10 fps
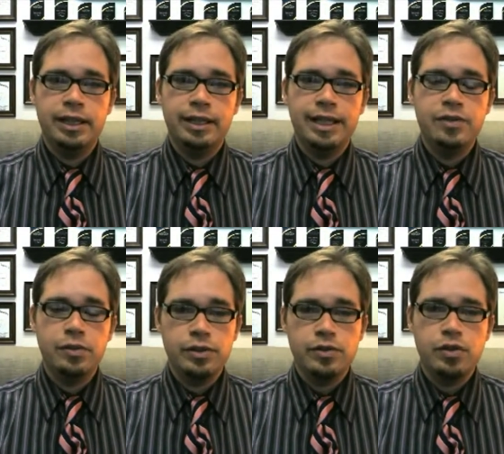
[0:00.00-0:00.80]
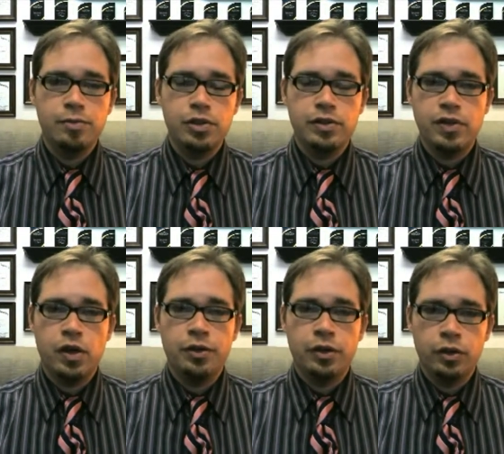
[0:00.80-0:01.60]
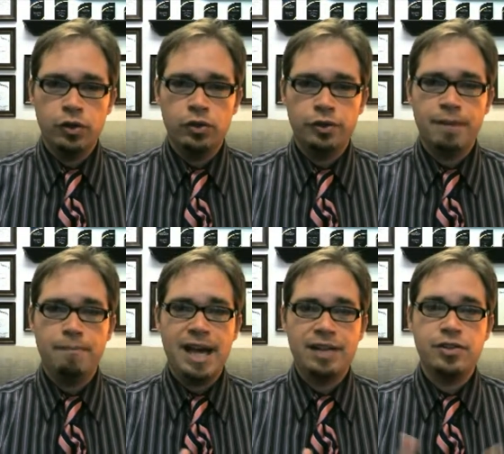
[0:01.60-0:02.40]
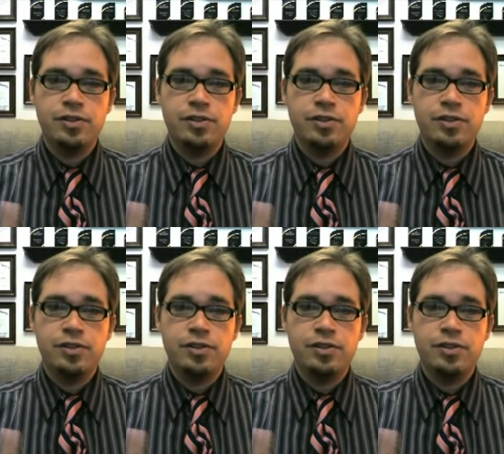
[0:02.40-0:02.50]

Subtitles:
laser inscriptions on the girdle that match